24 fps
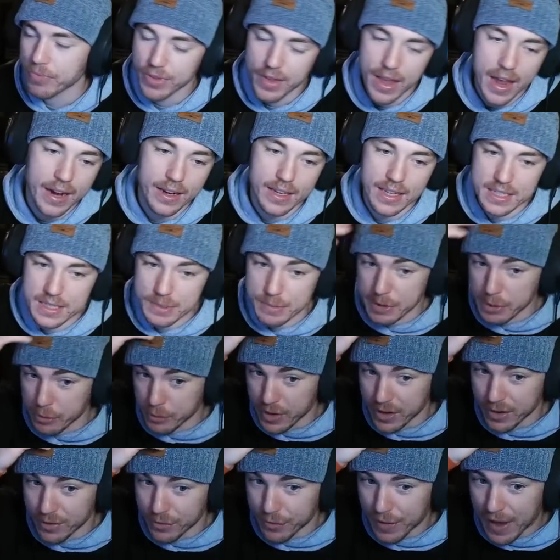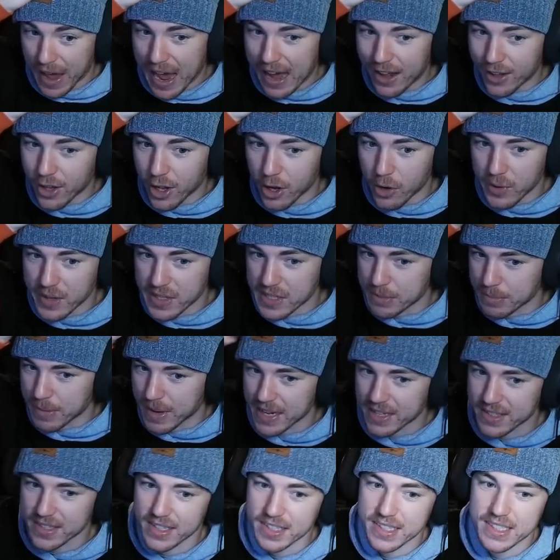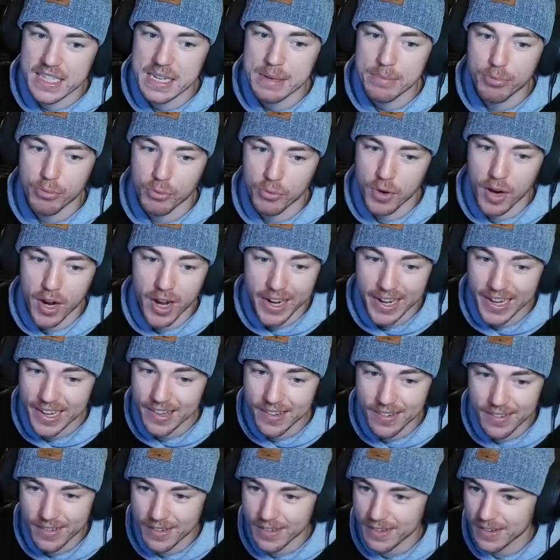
And let's be real, Val always makes a deep run